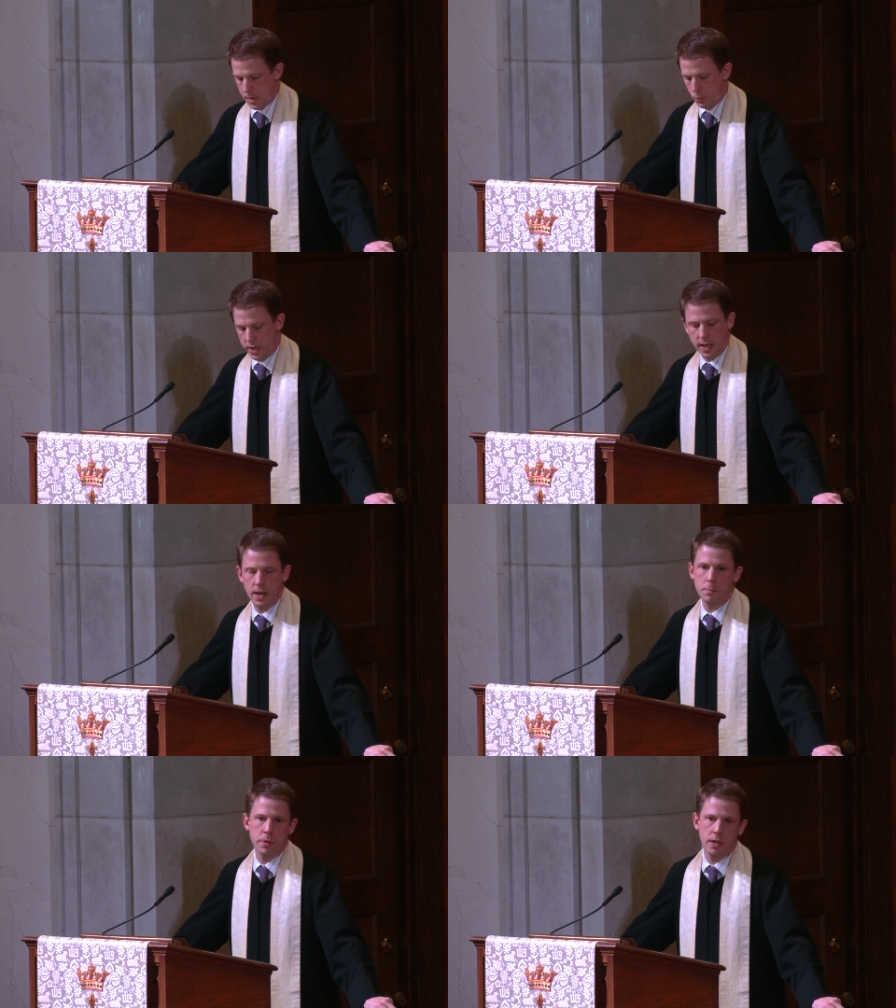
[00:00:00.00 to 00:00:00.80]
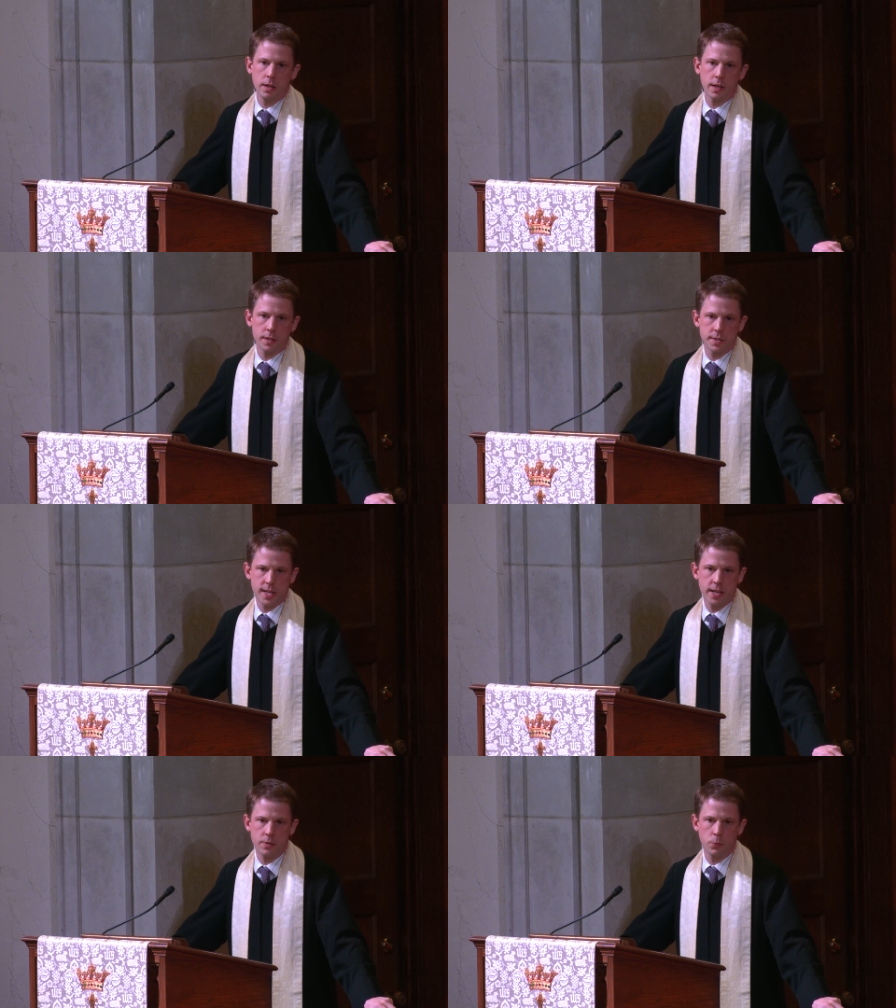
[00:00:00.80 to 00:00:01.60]
We can't be
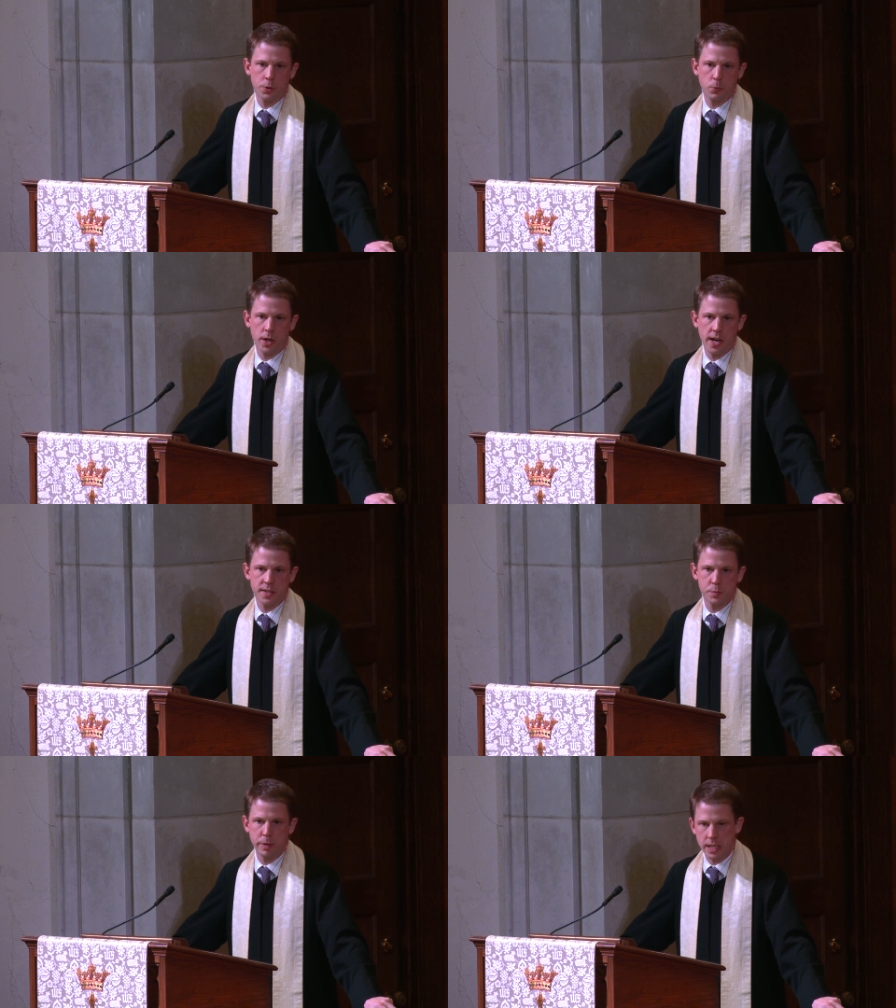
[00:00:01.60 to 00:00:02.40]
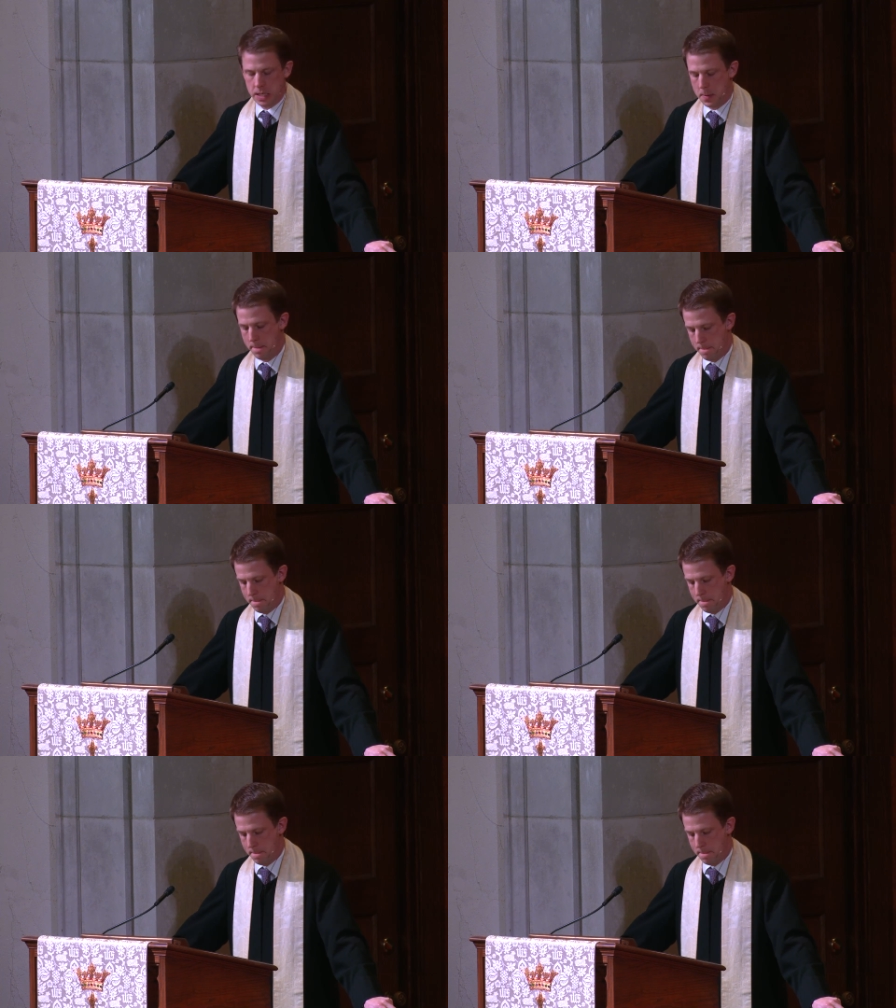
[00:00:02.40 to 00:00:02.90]
content with what has been.